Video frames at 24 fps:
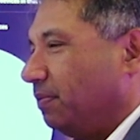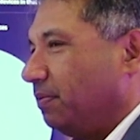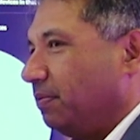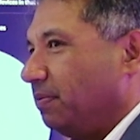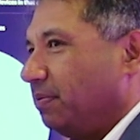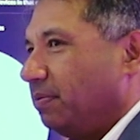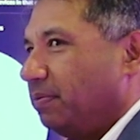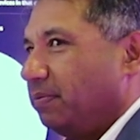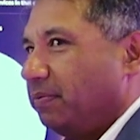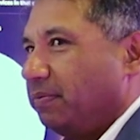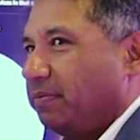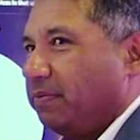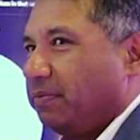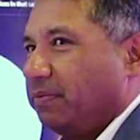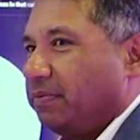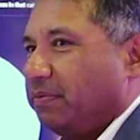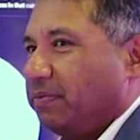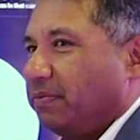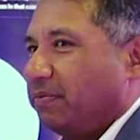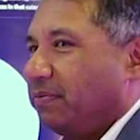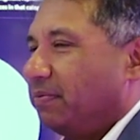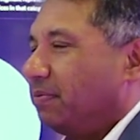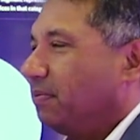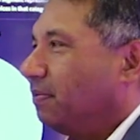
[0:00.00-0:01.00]

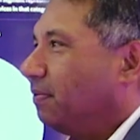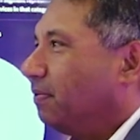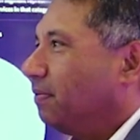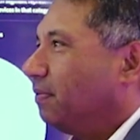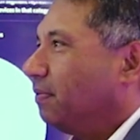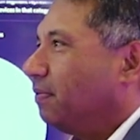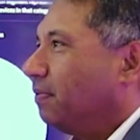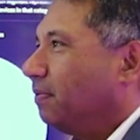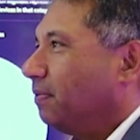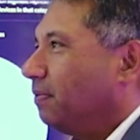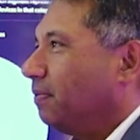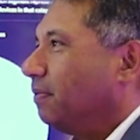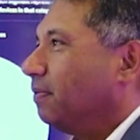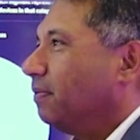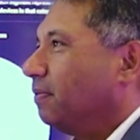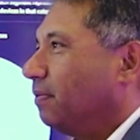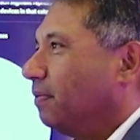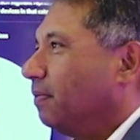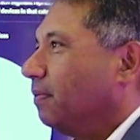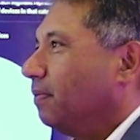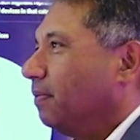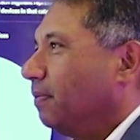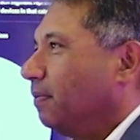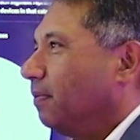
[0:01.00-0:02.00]

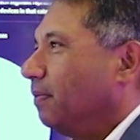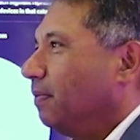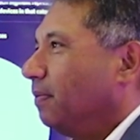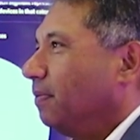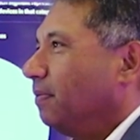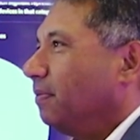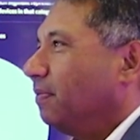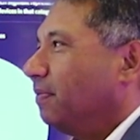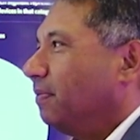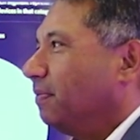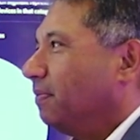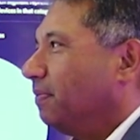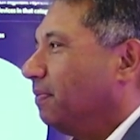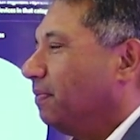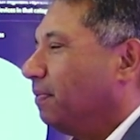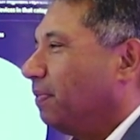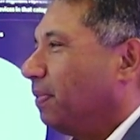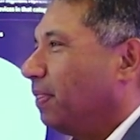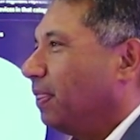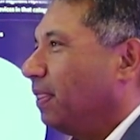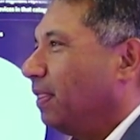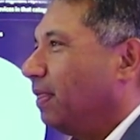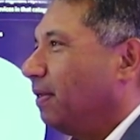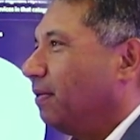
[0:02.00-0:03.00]

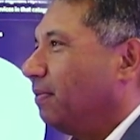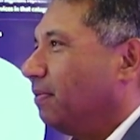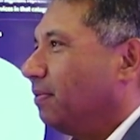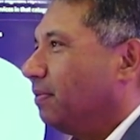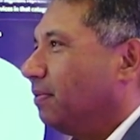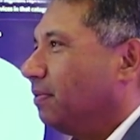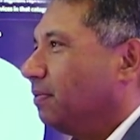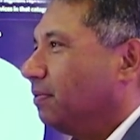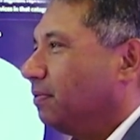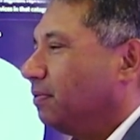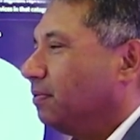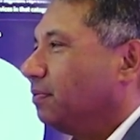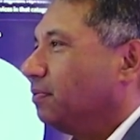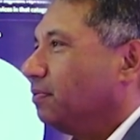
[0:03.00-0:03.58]
No words are spoken by the person on screen.